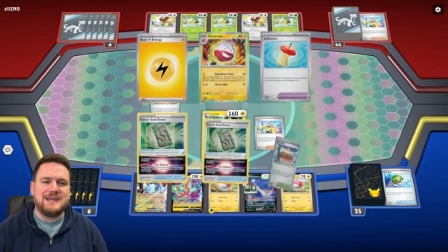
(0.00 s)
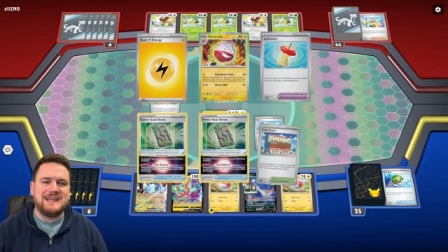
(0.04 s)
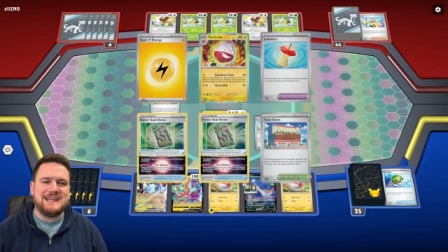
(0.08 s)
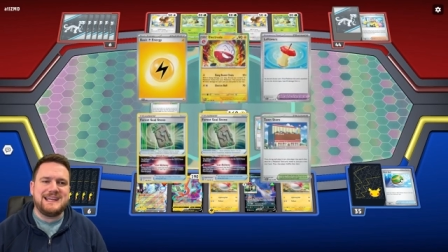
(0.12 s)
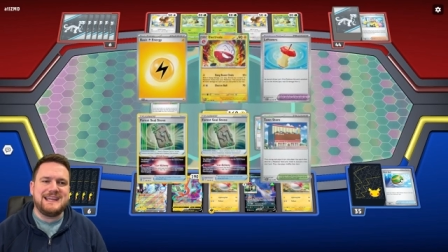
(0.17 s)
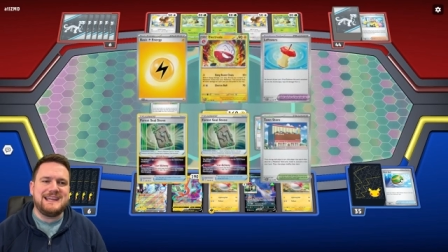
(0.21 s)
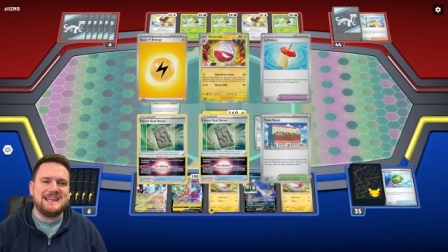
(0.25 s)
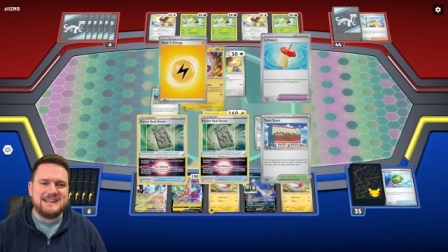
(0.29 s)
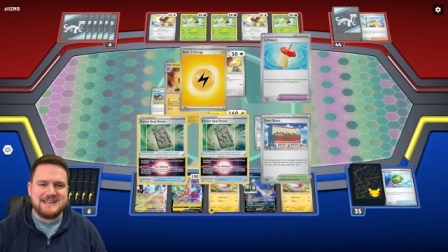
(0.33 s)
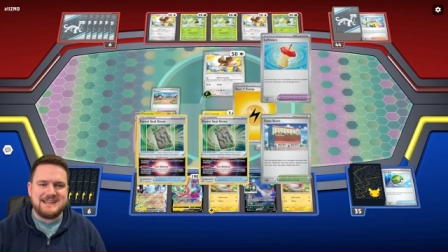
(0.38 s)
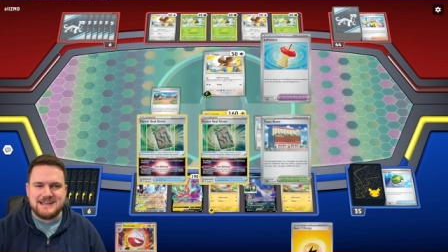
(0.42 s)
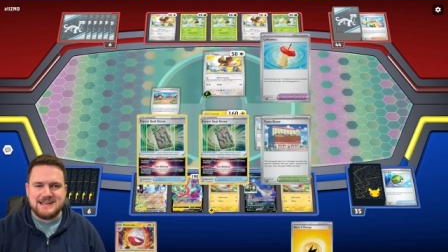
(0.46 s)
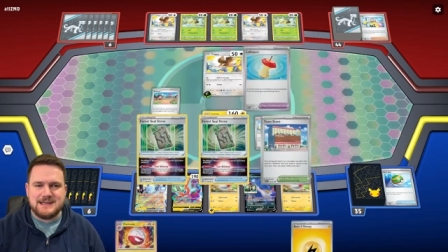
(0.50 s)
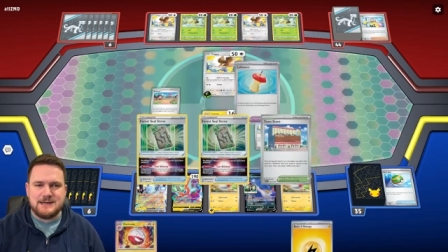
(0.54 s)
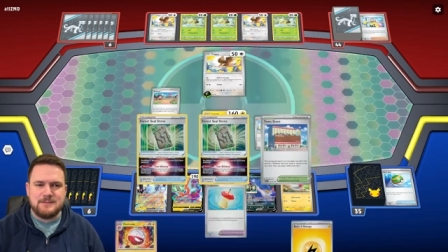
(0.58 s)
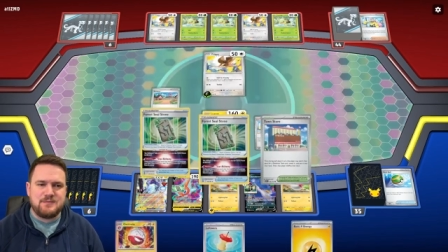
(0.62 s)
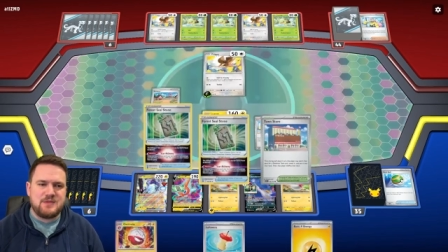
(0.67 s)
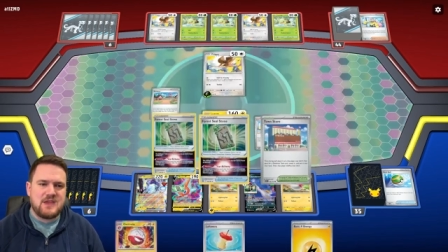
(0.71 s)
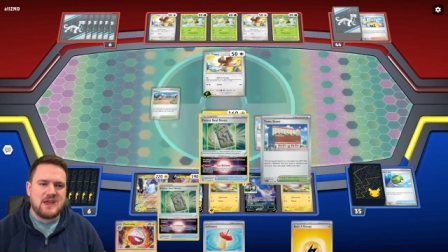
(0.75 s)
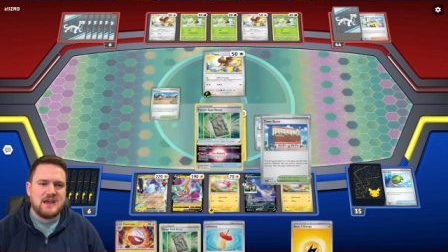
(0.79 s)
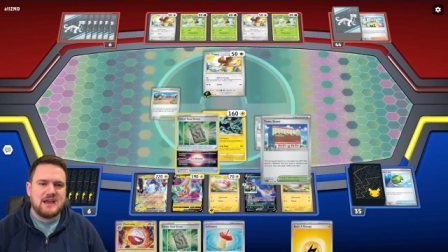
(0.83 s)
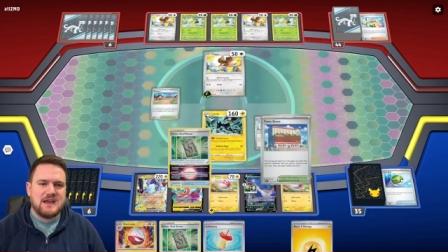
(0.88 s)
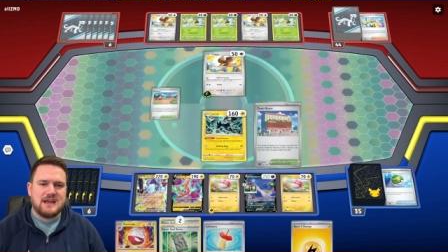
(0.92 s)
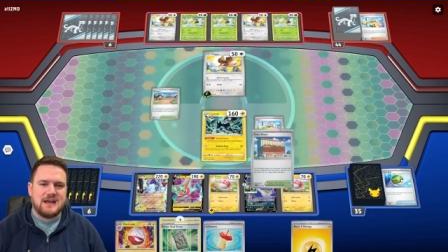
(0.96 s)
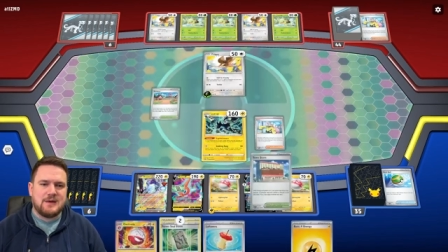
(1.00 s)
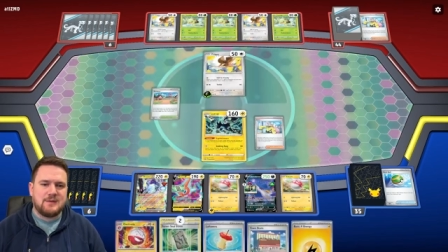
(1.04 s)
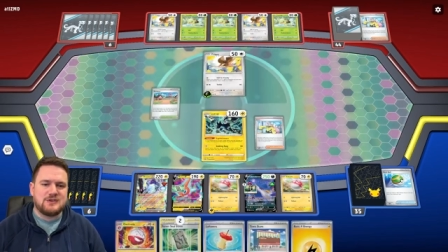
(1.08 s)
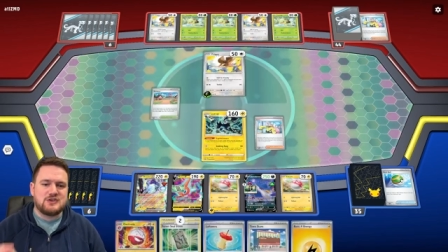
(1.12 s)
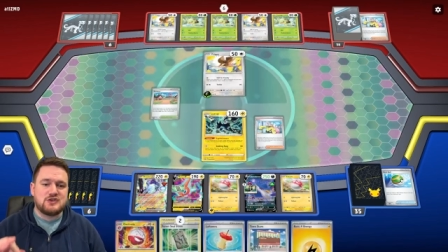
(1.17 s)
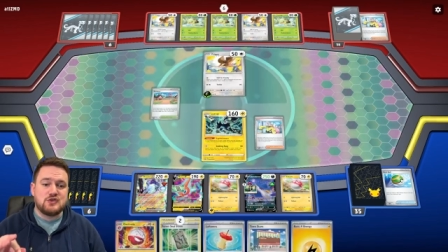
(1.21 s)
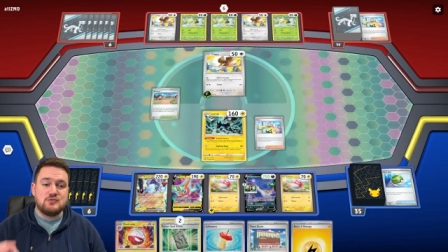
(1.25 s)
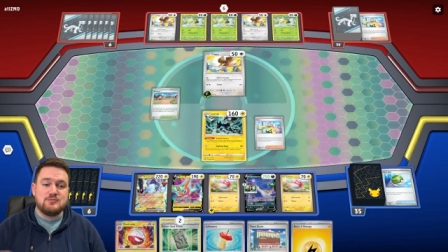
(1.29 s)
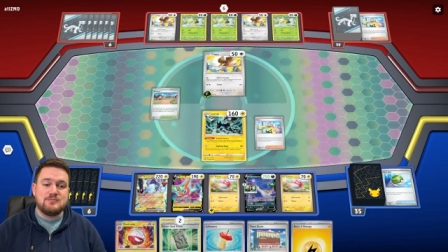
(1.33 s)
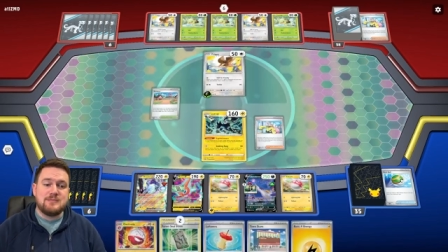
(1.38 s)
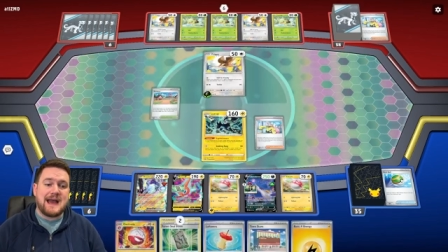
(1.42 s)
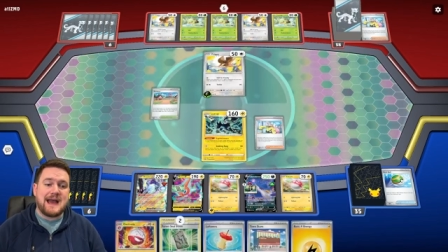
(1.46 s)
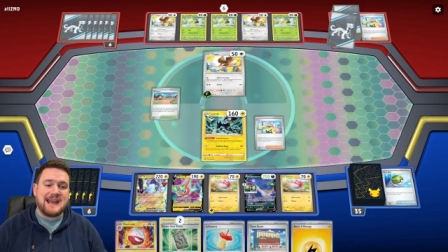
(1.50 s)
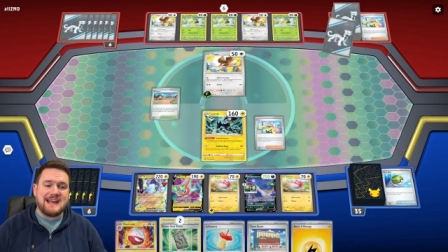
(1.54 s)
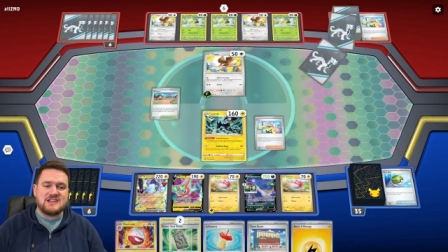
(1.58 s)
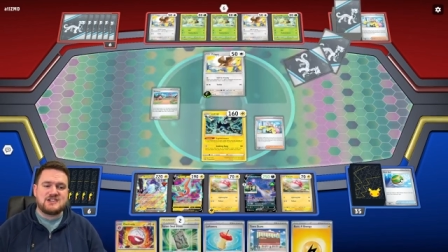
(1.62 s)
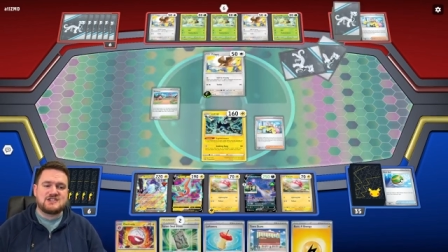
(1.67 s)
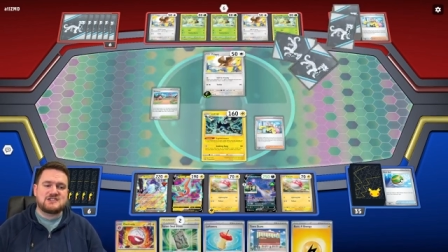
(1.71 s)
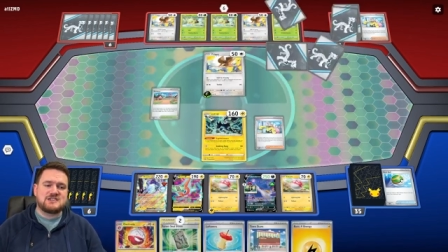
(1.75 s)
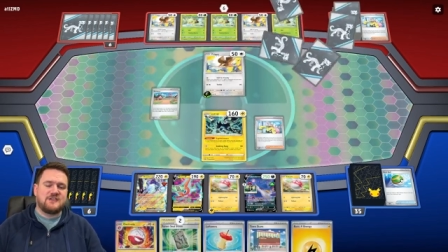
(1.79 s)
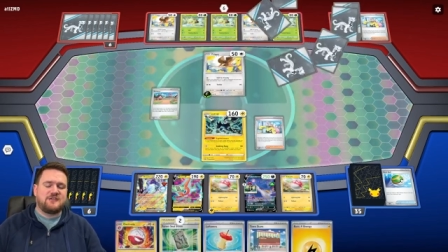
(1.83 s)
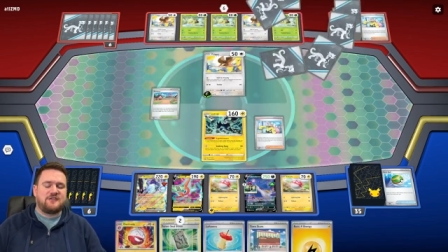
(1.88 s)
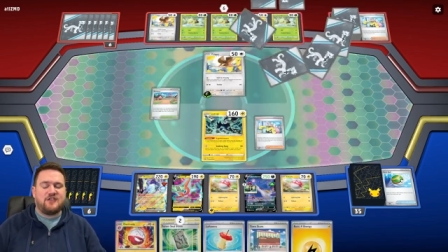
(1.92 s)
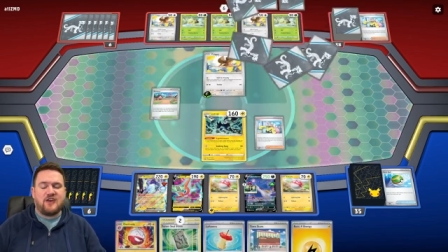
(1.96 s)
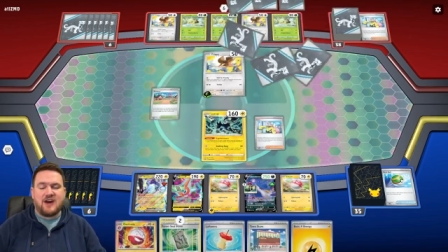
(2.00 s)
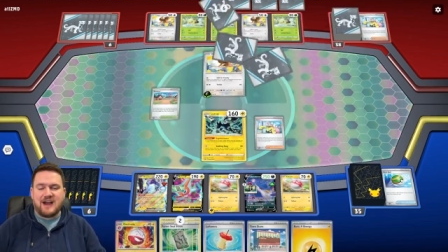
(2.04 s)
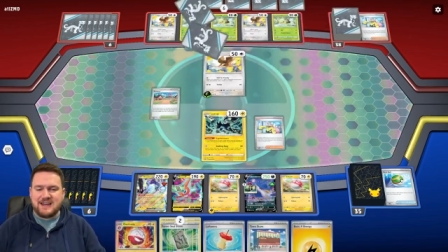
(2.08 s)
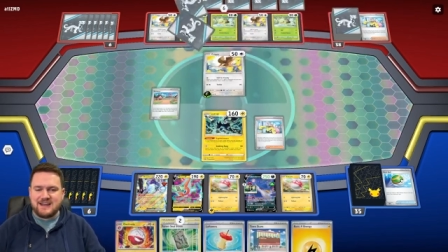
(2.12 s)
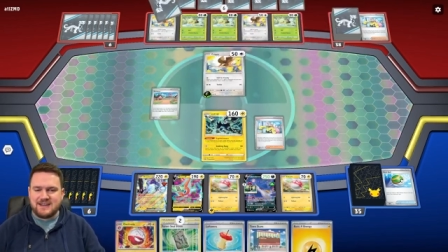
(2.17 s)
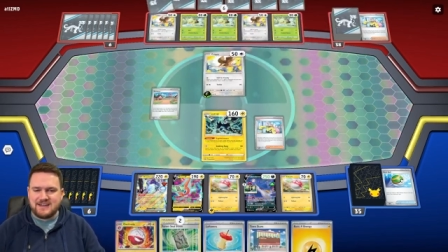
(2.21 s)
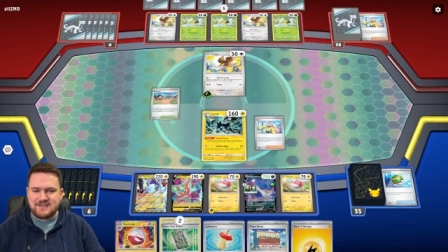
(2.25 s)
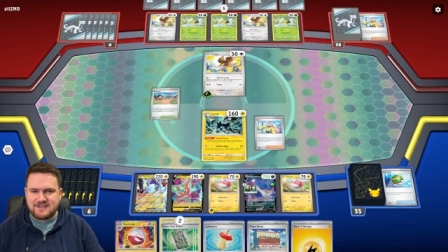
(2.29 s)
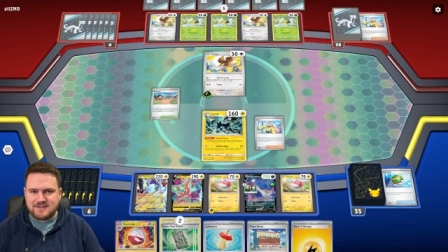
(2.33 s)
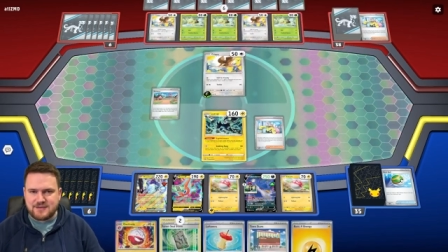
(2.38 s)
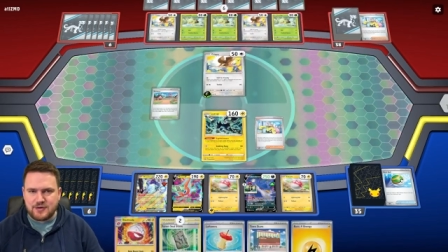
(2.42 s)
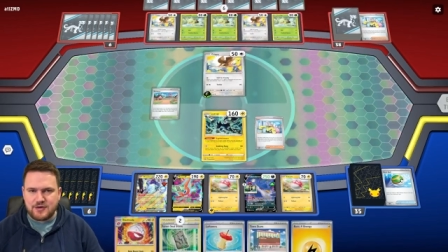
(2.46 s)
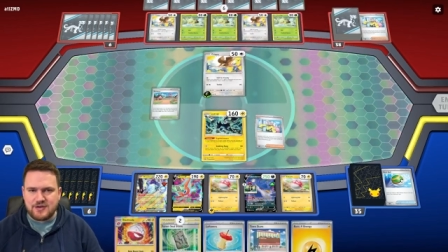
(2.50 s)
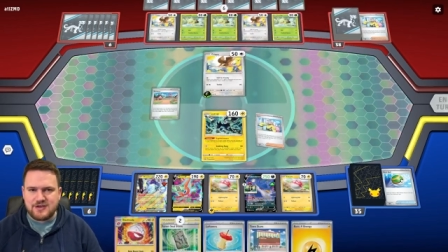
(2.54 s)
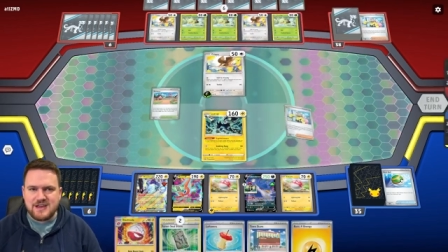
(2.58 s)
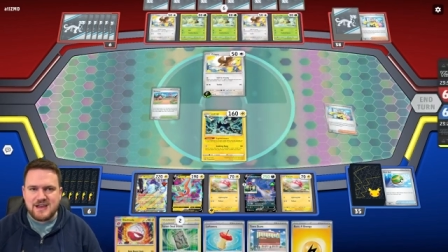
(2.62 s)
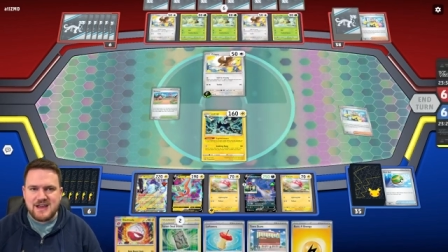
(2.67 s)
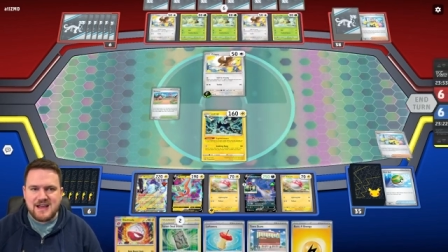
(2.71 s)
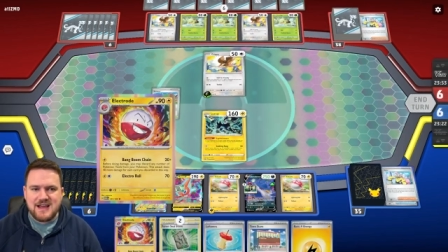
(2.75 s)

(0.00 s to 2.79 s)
need here. We do manage to find it, so